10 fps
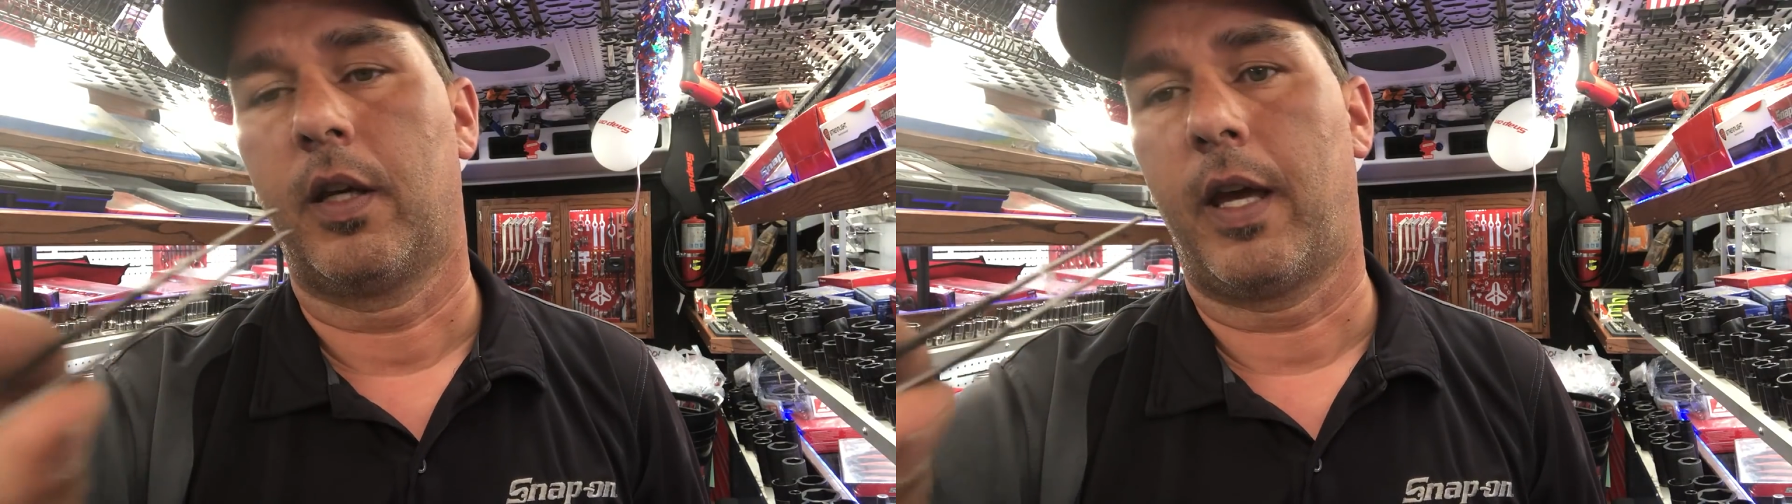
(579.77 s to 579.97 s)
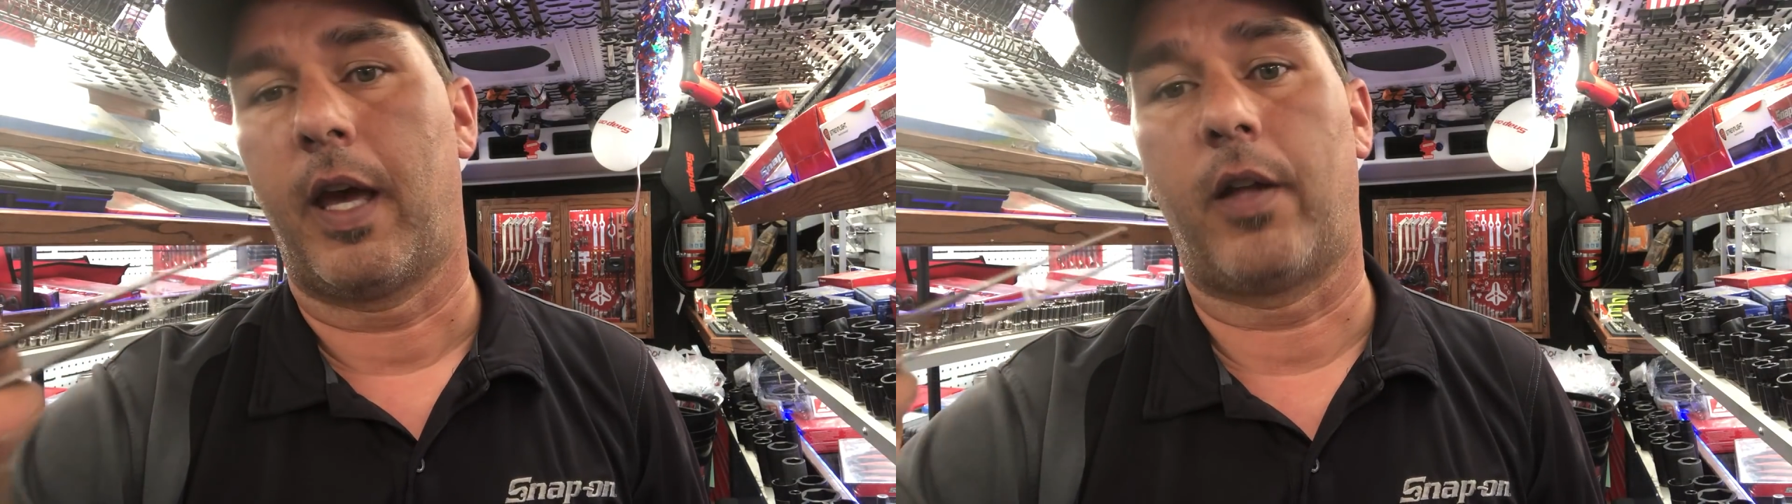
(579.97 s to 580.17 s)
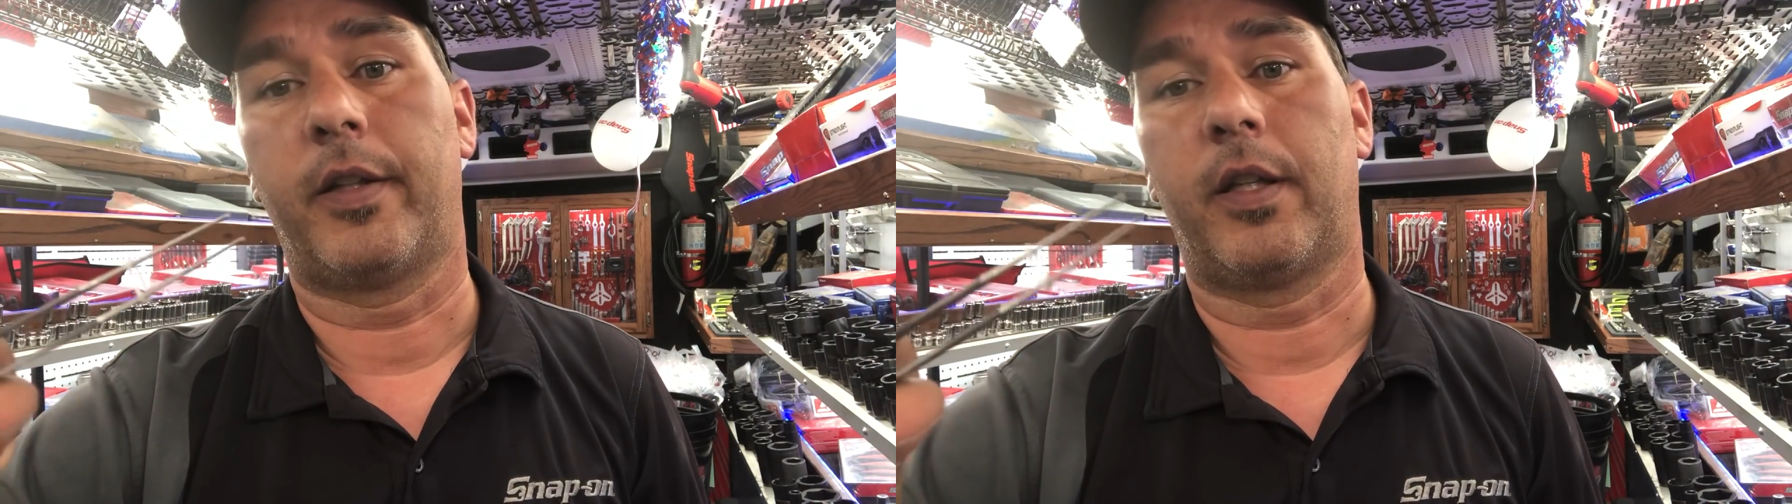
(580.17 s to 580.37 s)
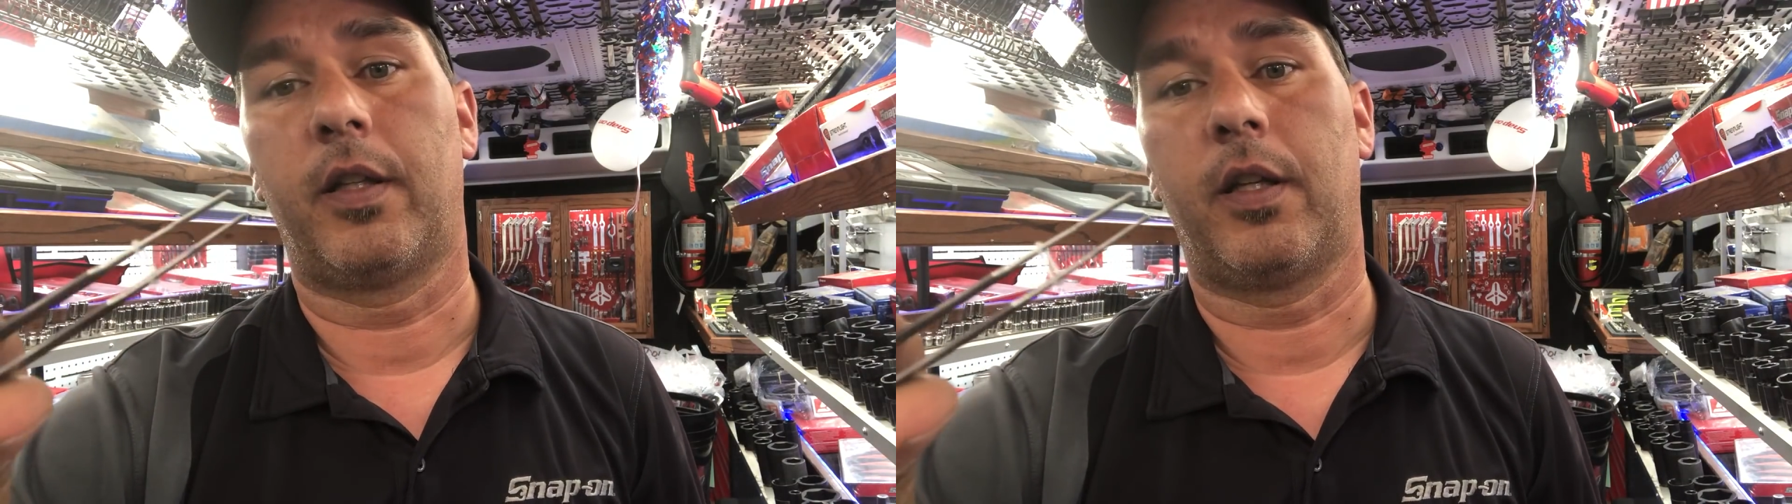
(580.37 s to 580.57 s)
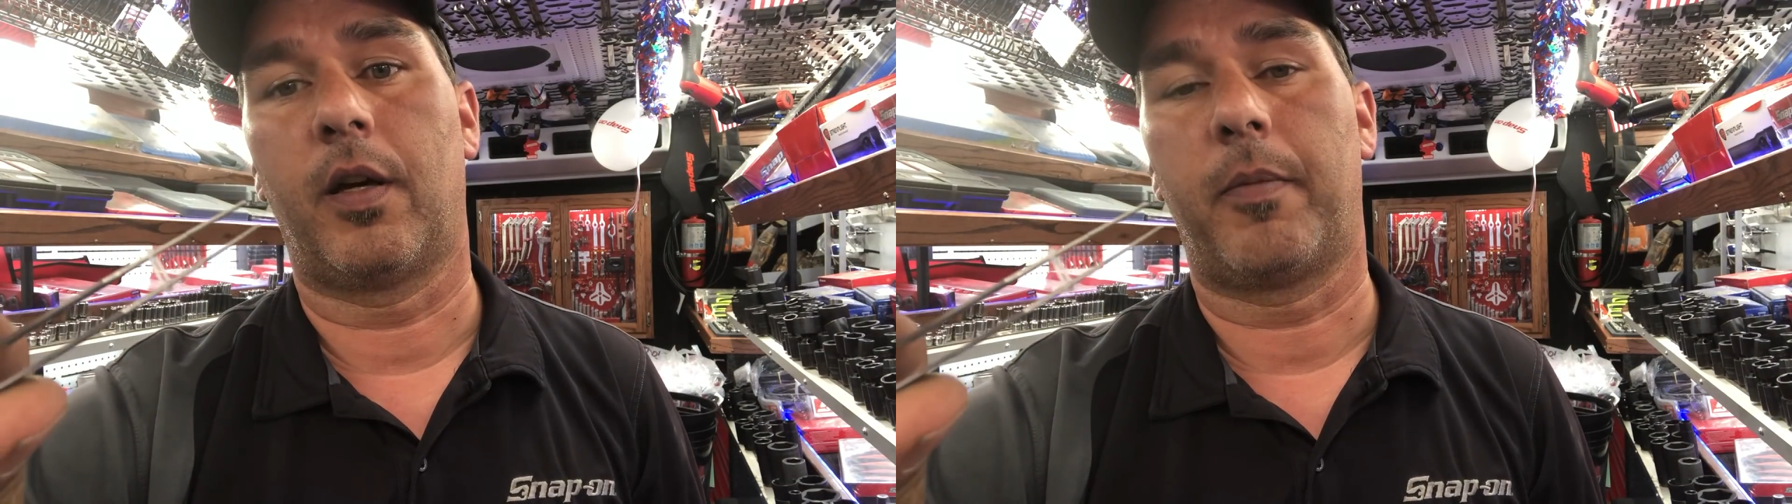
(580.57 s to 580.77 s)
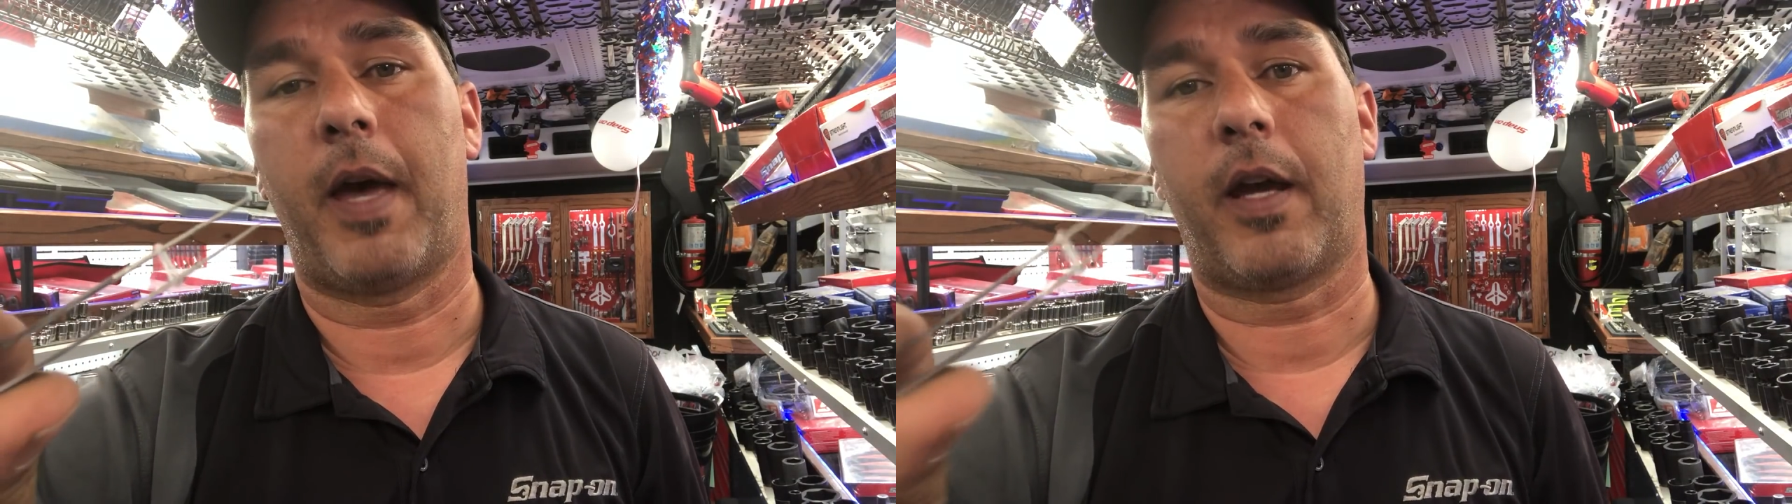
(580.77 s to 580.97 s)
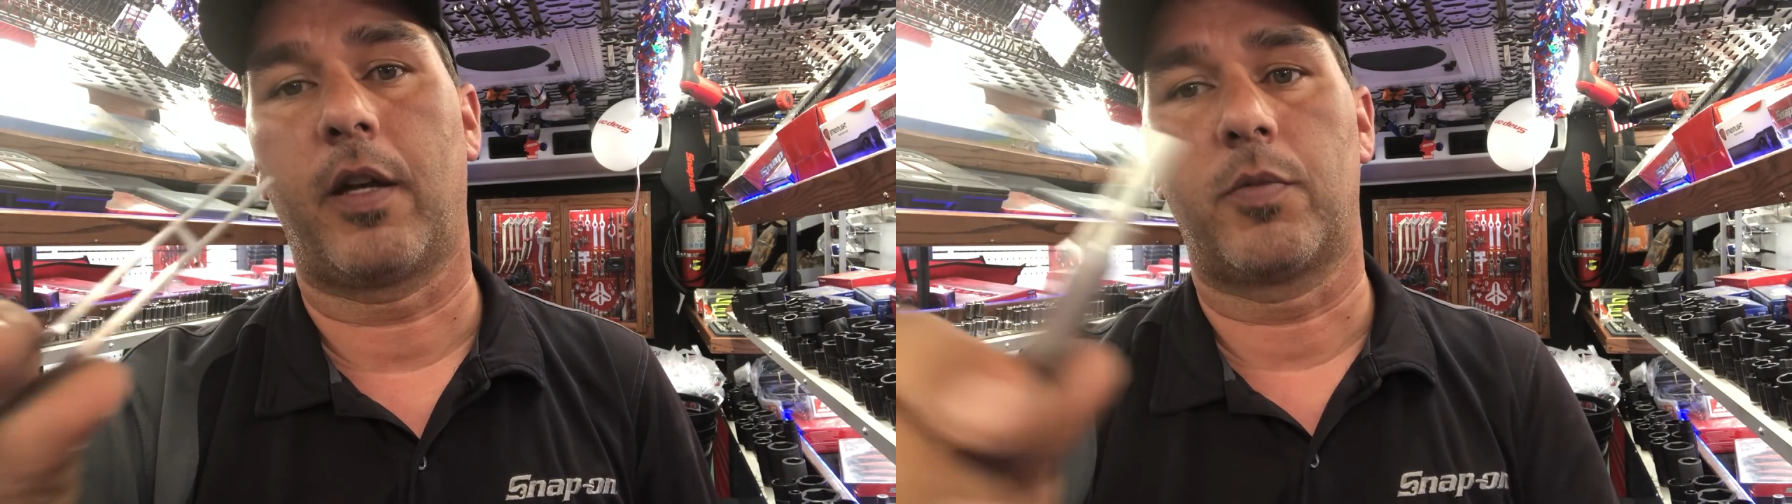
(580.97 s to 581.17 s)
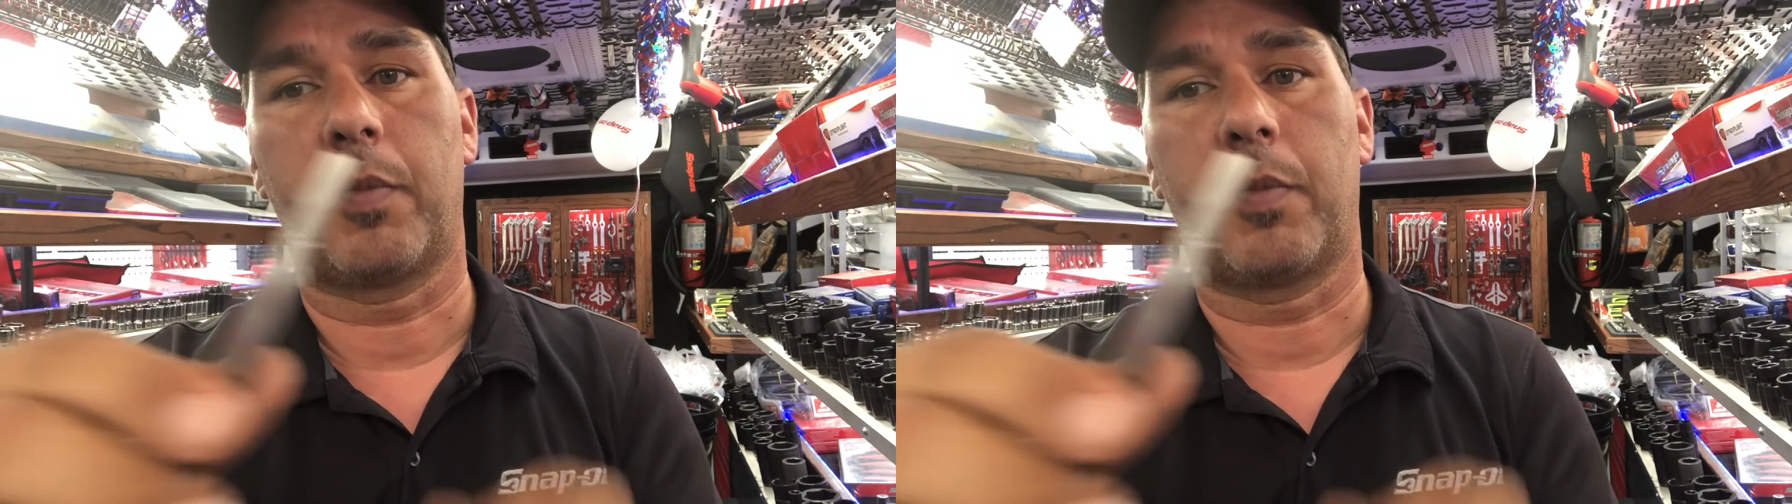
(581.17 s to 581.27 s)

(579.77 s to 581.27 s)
held in the package.